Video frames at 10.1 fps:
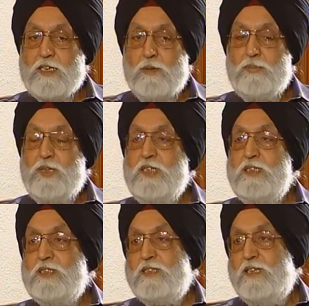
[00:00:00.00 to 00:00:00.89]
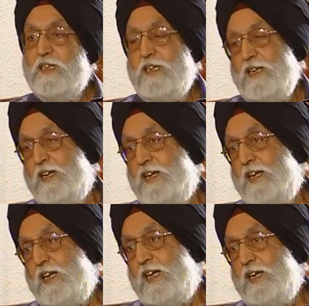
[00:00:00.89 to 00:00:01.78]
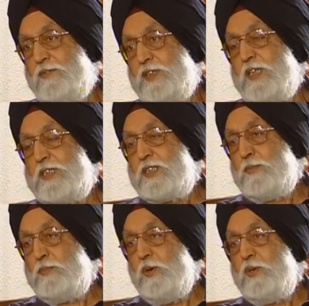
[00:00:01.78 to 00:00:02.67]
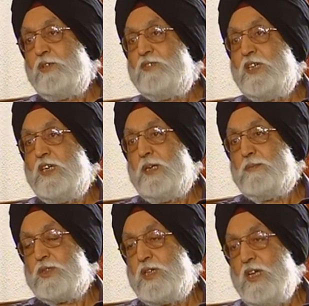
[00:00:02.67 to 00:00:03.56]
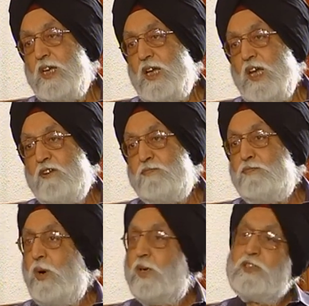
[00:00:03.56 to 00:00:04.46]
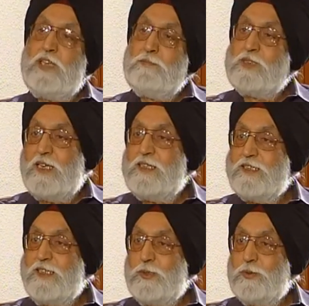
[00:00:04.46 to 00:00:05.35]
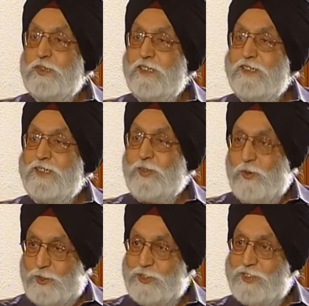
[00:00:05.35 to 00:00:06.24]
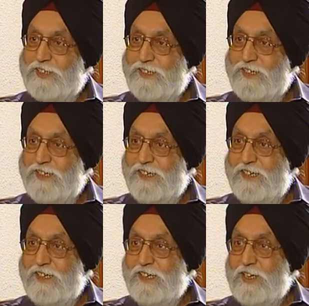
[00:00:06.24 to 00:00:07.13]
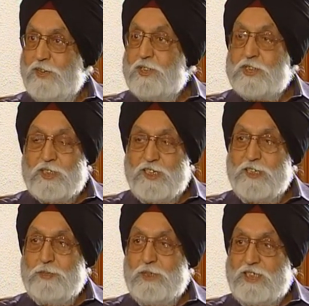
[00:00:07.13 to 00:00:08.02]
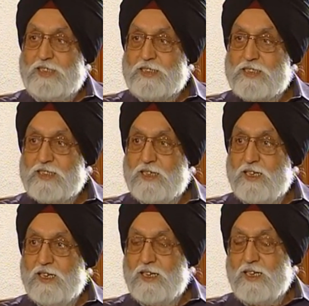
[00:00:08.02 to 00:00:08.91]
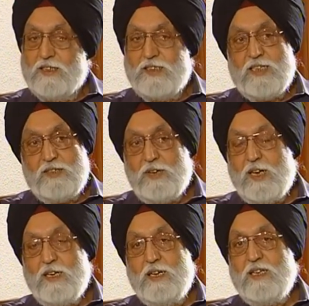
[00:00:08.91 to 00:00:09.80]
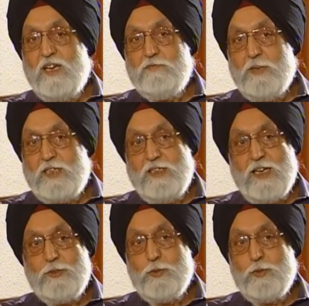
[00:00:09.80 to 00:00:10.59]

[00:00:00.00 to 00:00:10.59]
companies with their support of the games have bought themselves into the torch, which really means that if I had enough money, I